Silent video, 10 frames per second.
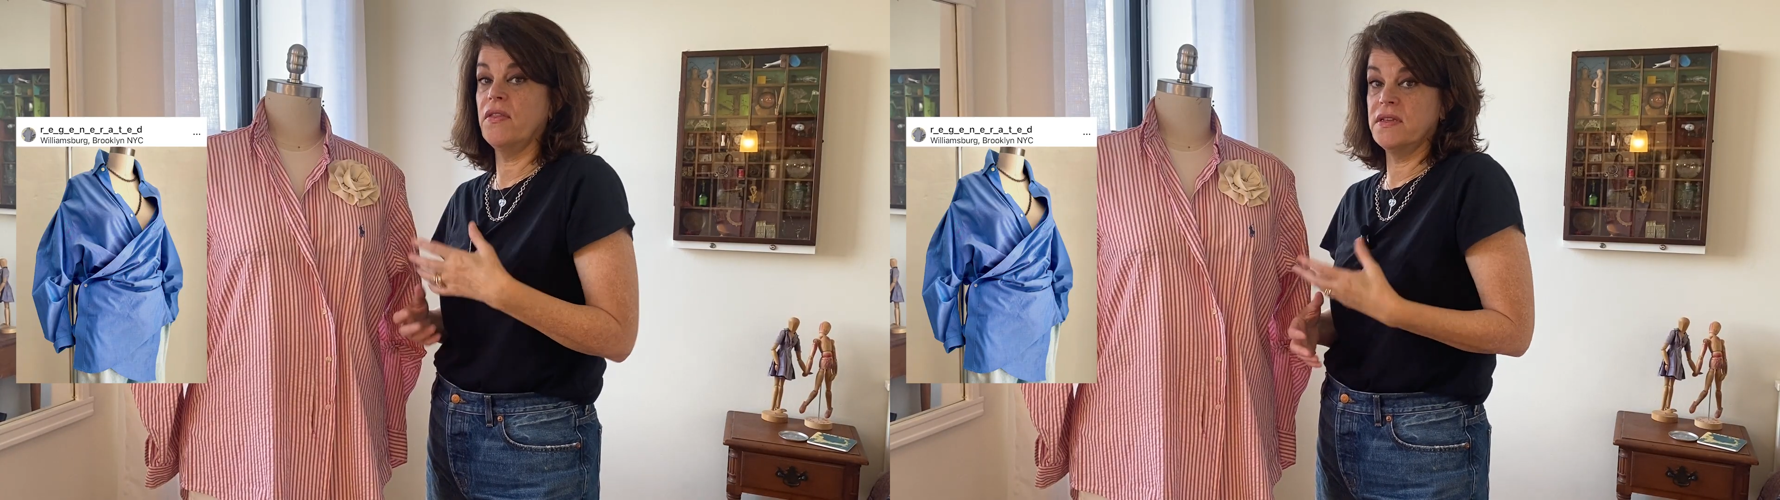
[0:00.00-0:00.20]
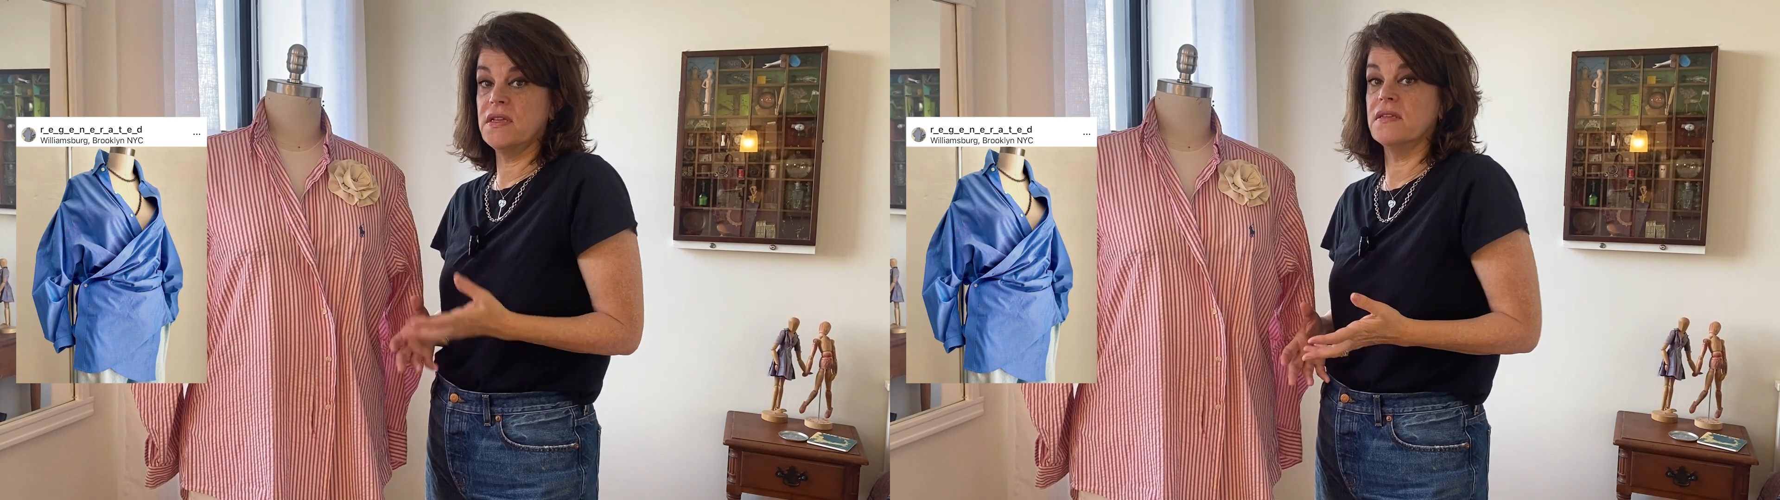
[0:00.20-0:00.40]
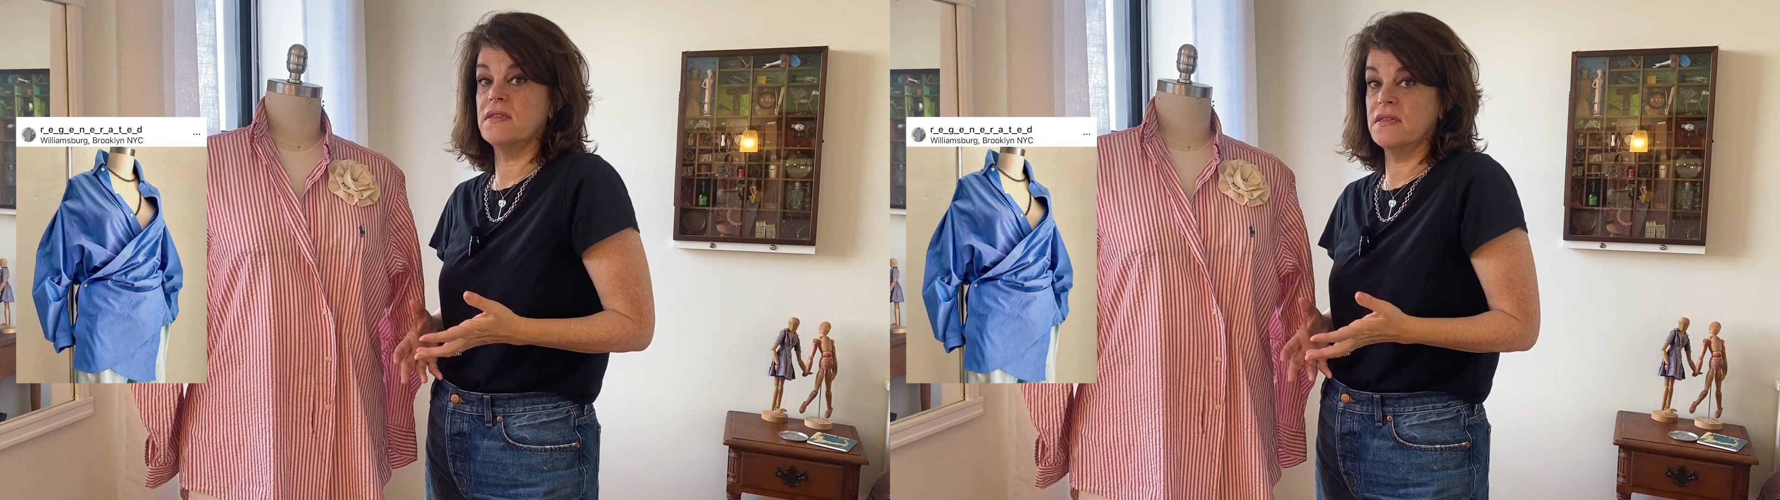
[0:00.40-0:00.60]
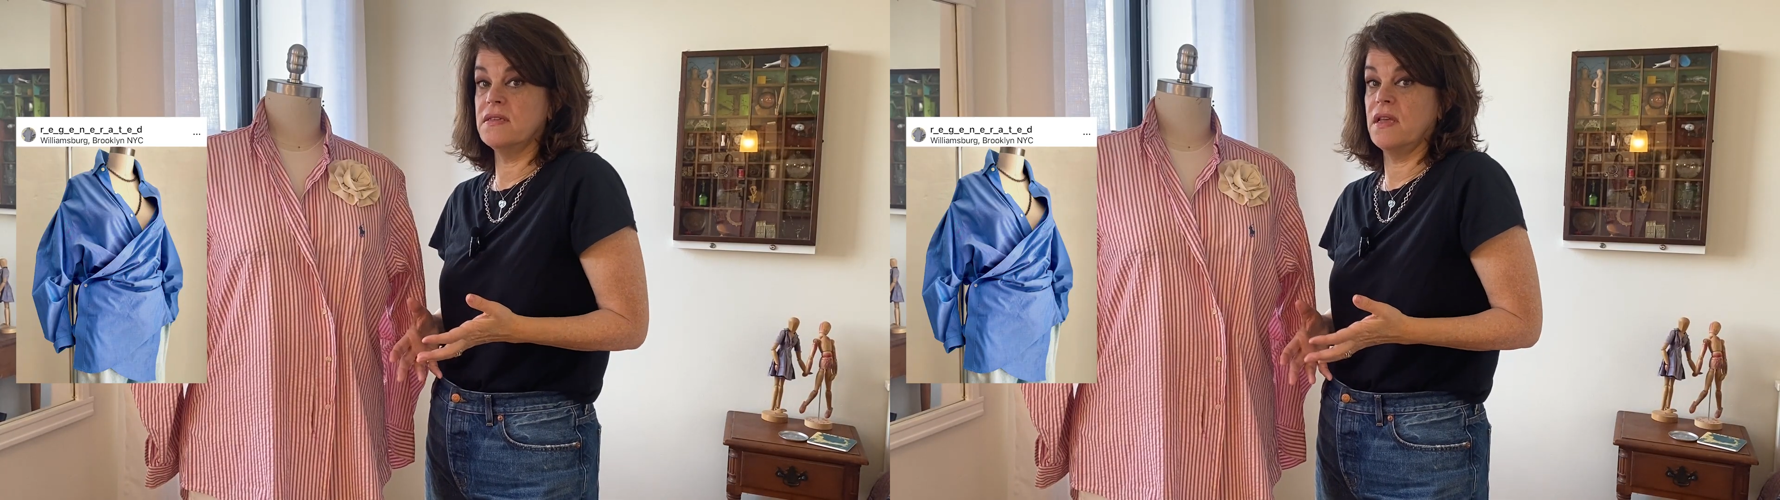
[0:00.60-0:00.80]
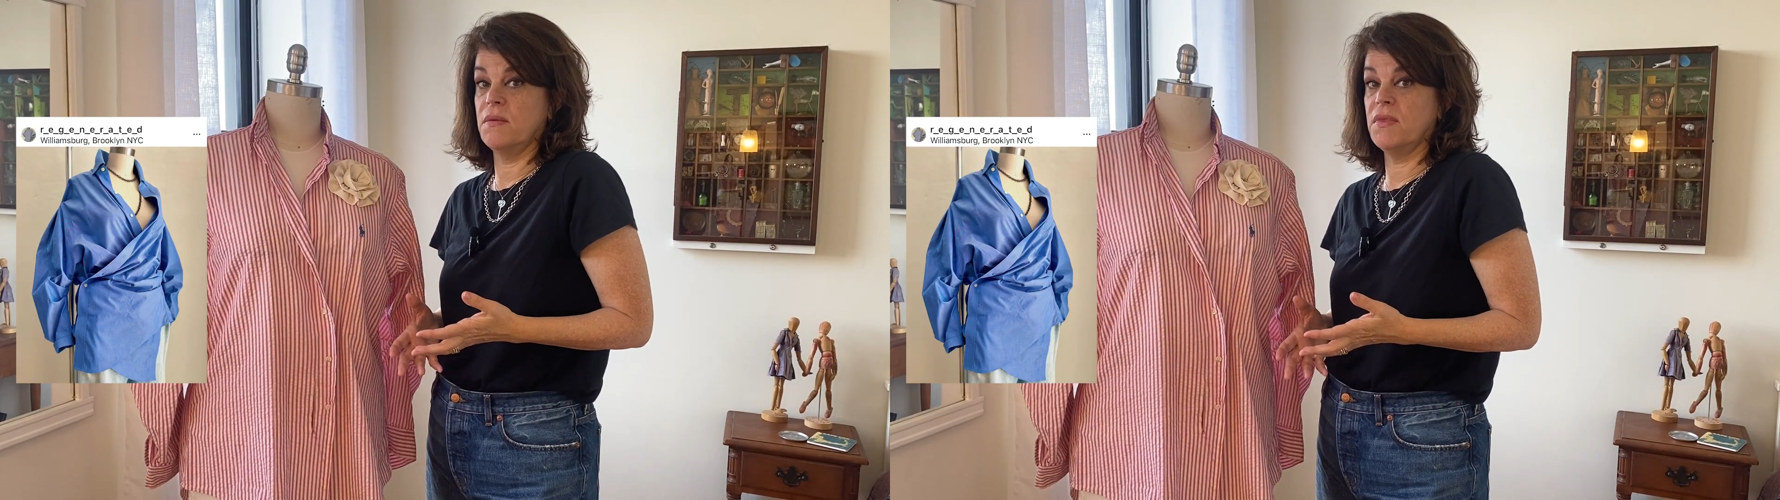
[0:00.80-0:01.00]
that does this
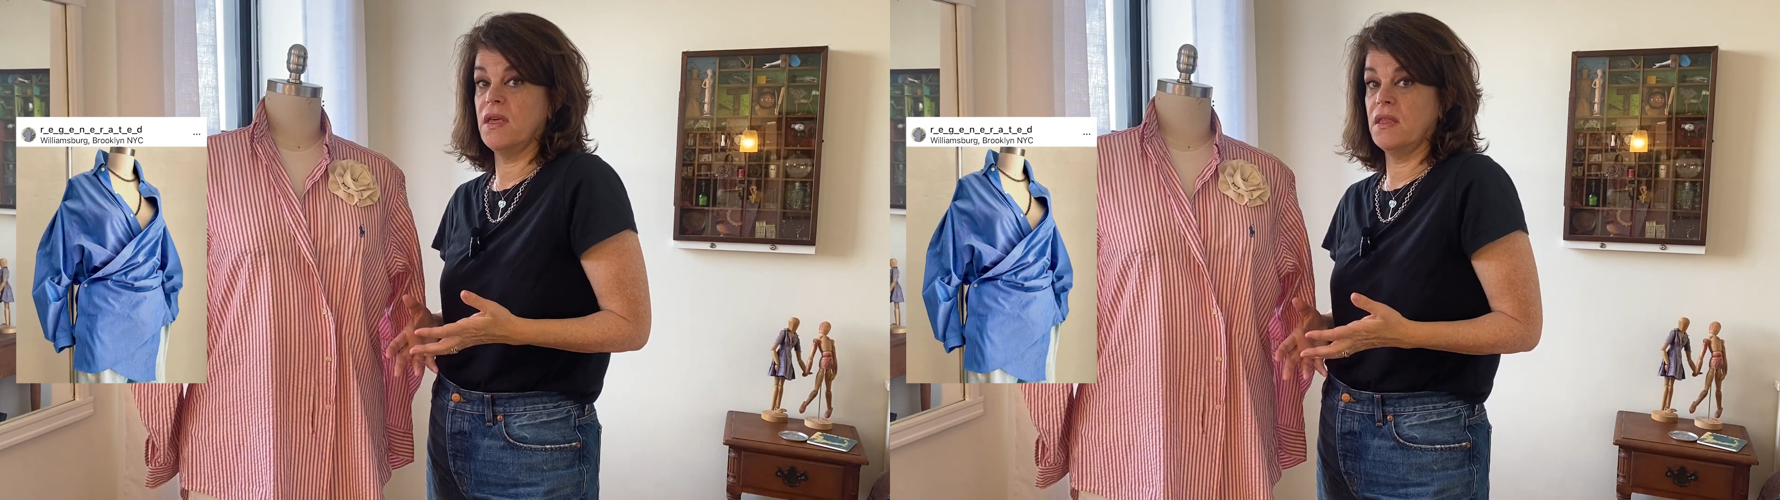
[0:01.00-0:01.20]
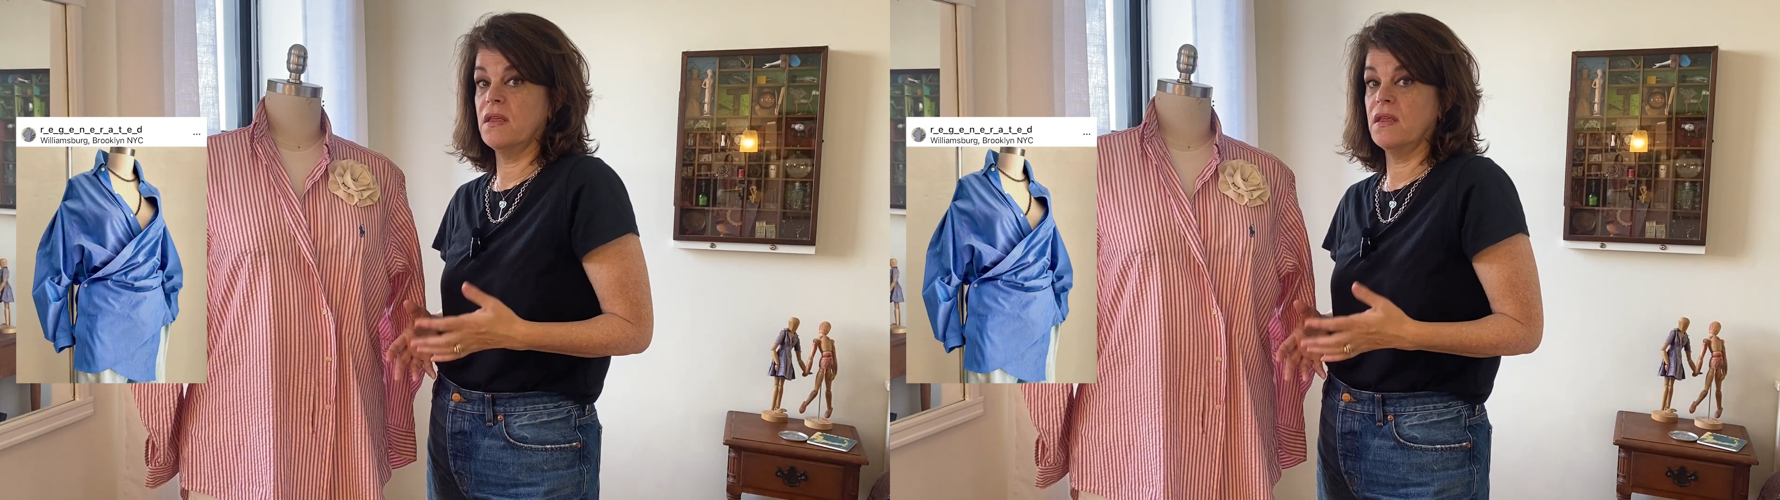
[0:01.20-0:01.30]
same thing,